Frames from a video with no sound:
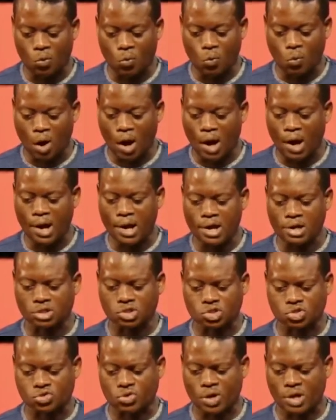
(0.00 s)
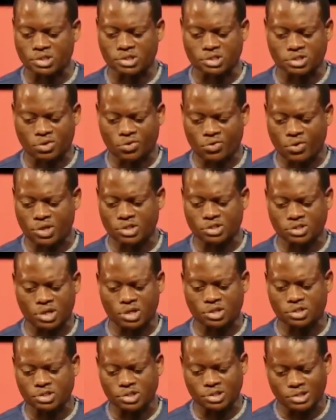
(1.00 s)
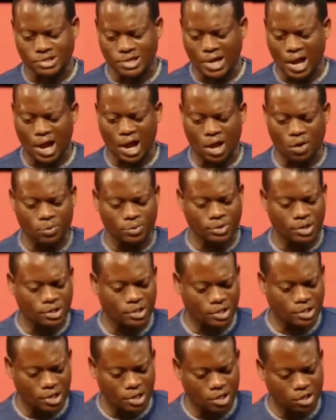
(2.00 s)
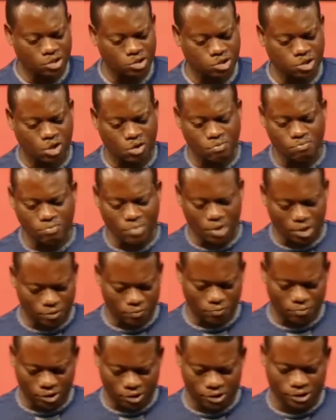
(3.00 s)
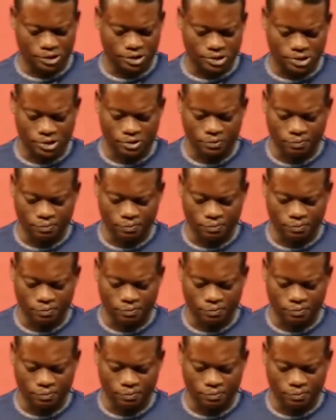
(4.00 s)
Why transgressest thou the king's commandment?